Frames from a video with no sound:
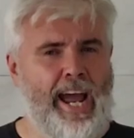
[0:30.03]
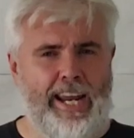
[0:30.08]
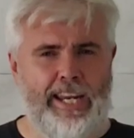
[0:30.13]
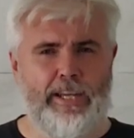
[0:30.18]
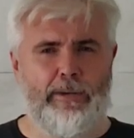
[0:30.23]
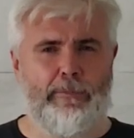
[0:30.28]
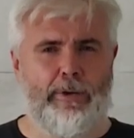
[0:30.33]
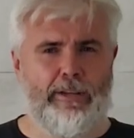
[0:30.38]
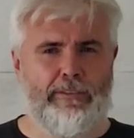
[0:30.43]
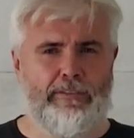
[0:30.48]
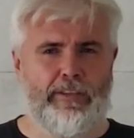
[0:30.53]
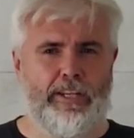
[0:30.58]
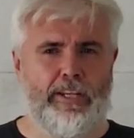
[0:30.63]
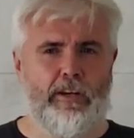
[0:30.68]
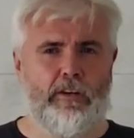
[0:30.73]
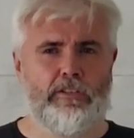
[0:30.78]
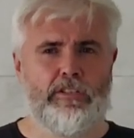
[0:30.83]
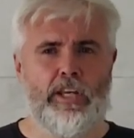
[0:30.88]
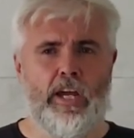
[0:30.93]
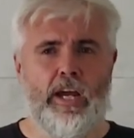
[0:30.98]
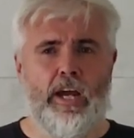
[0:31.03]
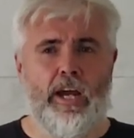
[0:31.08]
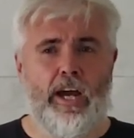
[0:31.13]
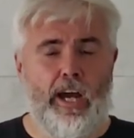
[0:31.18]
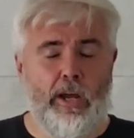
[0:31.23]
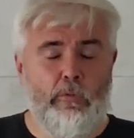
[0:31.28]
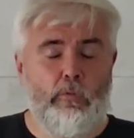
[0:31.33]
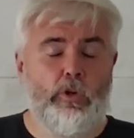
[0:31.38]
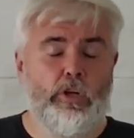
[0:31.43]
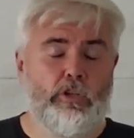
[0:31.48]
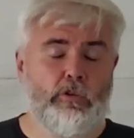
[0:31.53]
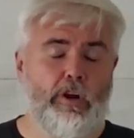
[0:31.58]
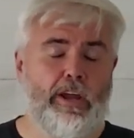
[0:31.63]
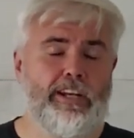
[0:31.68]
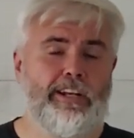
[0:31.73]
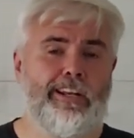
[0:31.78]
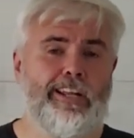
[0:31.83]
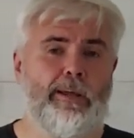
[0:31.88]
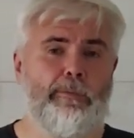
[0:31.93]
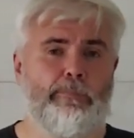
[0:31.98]
any of my videos, I would
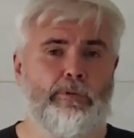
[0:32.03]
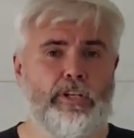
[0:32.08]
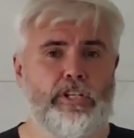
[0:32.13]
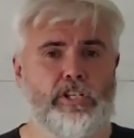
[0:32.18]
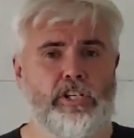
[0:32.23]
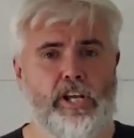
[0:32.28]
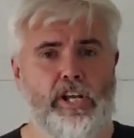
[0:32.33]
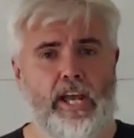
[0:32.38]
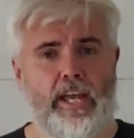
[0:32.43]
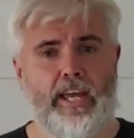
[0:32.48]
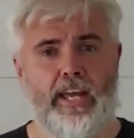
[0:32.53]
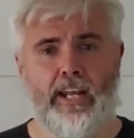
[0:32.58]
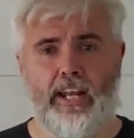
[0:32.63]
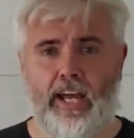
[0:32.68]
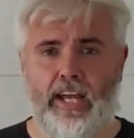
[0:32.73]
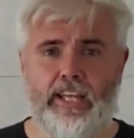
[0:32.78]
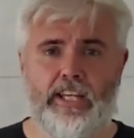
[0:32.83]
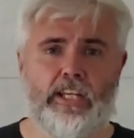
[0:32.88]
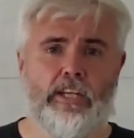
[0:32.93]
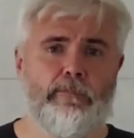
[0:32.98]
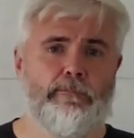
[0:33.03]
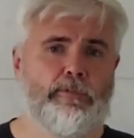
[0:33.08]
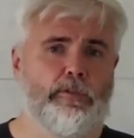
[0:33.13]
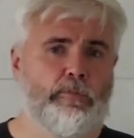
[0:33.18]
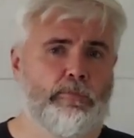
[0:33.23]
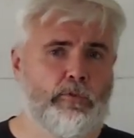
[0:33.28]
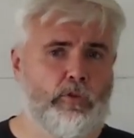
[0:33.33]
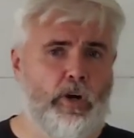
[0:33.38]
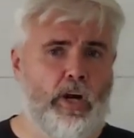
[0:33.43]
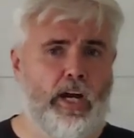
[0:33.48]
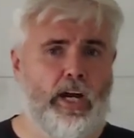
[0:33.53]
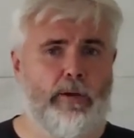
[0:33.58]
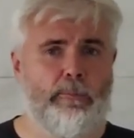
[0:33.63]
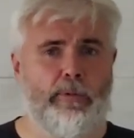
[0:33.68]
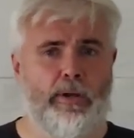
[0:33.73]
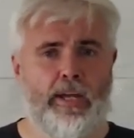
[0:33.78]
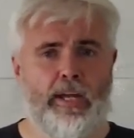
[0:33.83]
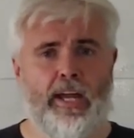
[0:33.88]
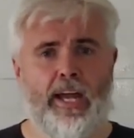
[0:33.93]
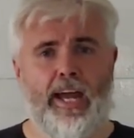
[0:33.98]
greatly appreciate a like, a
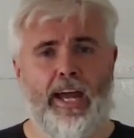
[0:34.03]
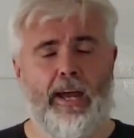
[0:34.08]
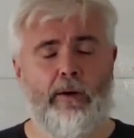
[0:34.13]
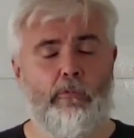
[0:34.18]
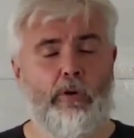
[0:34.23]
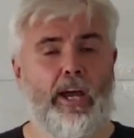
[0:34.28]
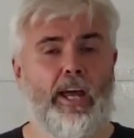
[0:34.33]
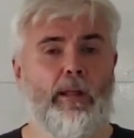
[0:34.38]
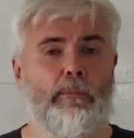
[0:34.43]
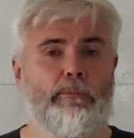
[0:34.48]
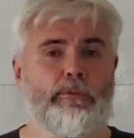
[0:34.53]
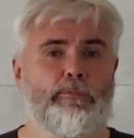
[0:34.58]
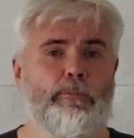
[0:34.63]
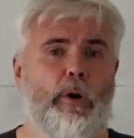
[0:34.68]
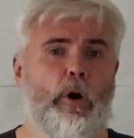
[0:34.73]
subscribe, and what helps